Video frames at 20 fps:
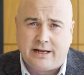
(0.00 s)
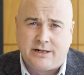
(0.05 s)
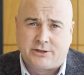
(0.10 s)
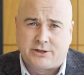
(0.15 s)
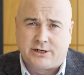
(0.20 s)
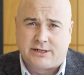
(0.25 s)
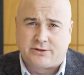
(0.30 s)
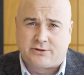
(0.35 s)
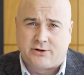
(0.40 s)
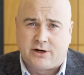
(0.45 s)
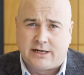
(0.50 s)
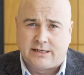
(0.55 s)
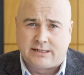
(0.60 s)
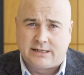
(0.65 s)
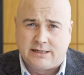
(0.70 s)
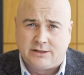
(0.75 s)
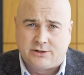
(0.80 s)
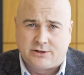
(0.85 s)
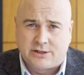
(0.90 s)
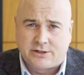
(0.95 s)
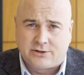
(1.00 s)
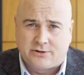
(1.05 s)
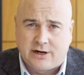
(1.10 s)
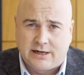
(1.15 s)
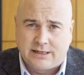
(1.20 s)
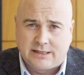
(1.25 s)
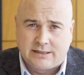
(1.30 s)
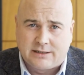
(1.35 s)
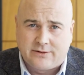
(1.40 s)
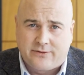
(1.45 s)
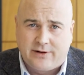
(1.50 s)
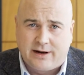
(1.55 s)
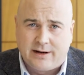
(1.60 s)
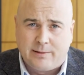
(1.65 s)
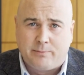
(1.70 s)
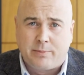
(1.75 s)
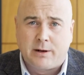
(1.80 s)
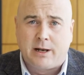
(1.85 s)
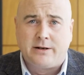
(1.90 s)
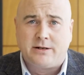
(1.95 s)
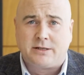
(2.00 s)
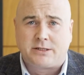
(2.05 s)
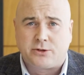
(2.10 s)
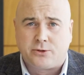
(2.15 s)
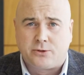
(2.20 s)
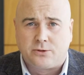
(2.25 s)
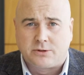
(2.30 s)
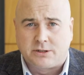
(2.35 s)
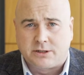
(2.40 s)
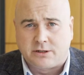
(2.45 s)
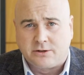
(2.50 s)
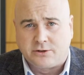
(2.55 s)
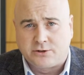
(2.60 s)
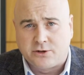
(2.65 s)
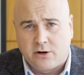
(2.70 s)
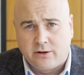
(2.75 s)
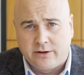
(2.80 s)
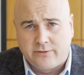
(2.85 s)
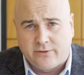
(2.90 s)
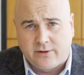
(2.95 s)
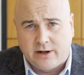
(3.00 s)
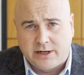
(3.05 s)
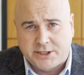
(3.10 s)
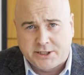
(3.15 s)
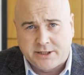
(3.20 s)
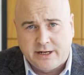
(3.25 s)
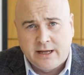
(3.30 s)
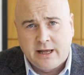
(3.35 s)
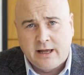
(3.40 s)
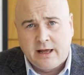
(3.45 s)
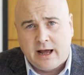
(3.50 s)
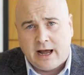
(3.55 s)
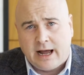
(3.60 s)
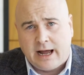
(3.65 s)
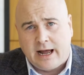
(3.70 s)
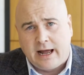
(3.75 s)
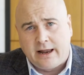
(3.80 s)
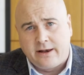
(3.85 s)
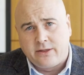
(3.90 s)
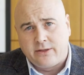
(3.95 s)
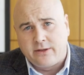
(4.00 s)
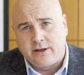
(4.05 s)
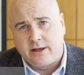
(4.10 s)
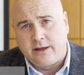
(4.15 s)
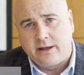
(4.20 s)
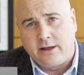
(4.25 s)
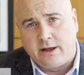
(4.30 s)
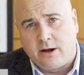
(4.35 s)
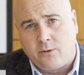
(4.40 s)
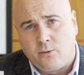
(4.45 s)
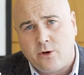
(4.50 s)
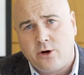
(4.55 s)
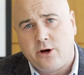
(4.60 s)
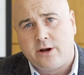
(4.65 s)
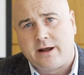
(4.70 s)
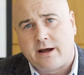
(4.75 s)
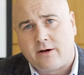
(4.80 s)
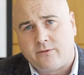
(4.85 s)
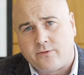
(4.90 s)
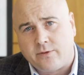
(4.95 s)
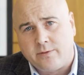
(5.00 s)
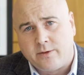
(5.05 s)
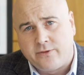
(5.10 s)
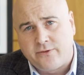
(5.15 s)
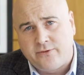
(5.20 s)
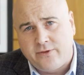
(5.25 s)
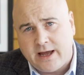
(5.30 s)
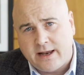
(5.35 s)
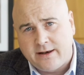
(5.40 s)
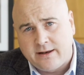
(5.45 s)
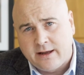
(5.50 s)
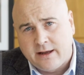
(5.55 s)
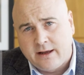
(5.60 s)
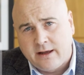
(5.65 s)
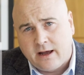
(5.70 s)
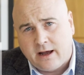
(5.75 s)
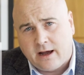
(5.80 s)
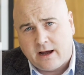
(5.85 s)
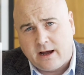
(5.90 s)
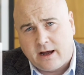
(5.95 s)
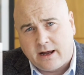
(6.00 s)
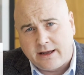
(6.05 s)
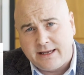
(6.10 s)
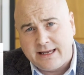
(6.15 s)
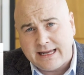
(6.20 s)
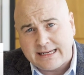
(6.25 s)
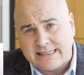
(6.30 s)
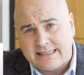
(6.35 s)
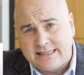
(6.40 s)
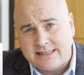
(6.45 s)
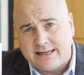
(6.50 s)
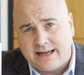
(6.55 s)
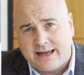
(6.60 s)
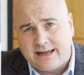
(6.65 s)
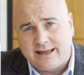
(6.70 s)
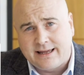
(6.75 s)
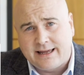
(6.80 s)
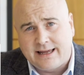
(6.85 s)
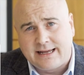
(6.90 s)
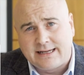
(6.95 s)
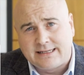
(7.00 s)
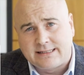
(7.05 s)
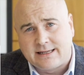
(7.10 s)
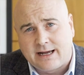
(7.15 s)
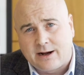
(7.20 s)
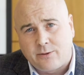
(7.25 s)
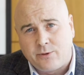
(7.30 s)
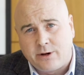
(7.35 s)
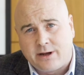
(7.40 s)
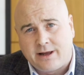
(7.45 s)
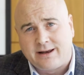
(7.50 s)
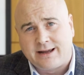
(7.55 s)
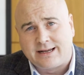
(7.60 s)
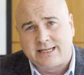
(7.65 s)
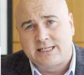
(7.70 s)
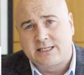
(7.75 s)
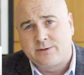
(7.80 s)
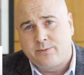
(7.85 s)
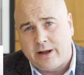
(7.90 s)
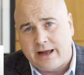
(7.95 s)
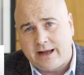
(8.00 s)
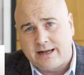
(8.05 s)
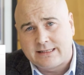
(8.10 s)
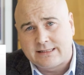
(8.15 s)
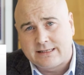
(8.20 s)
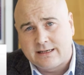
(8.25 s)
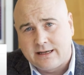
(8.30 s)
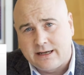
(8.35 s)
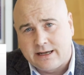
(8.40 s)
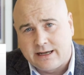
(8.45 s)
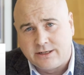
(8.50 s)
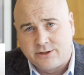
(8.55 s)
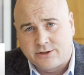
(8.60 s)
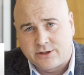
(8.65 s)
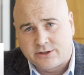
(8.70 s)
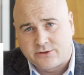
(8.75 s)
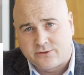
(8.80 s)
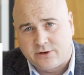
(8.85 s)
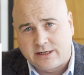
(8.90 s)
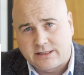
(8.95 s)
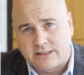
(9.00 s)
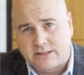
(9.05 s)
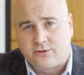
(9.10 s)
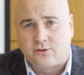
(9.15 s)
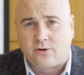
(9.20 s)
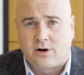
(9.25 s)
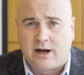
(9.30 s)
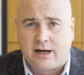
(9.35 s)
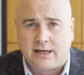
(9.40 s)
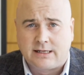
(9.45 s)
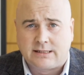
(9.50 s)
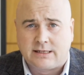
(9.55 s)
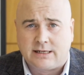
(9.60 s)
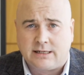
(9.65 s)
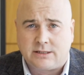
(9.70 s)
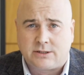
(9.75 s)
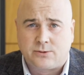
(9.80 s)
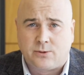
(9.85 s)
interest rates. Interest rates is a fairly blunt tool to control inflation and the word out from the Fed uh, yesterday is that we can expect interest rates to rise in